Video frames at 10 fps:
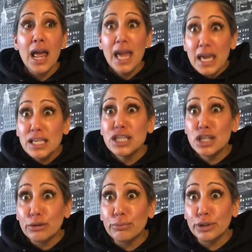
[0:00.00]
is
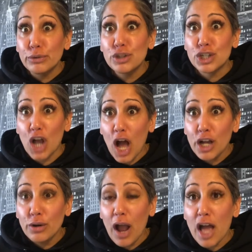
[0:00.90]
the root
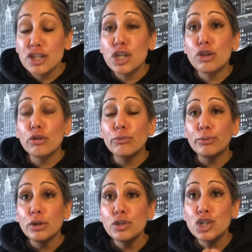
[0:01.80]
chakra. So the
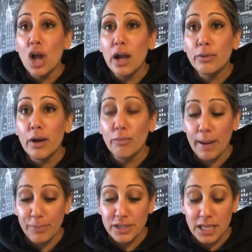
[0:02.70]
root chakra
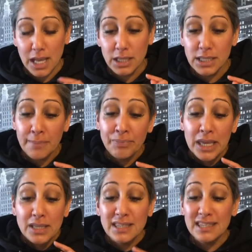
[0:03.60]
represents
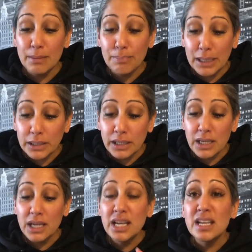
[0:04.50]

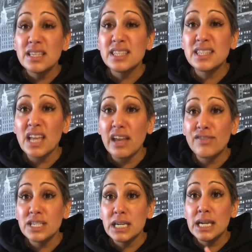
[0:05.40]
stability,
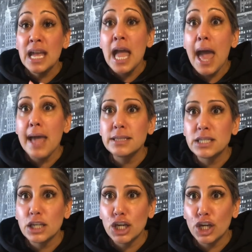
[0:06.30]
safety, and
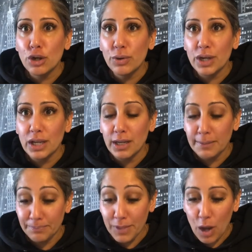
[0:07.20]

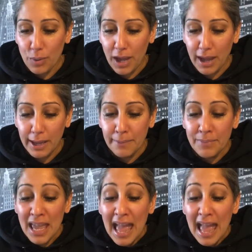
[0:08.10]
security okay?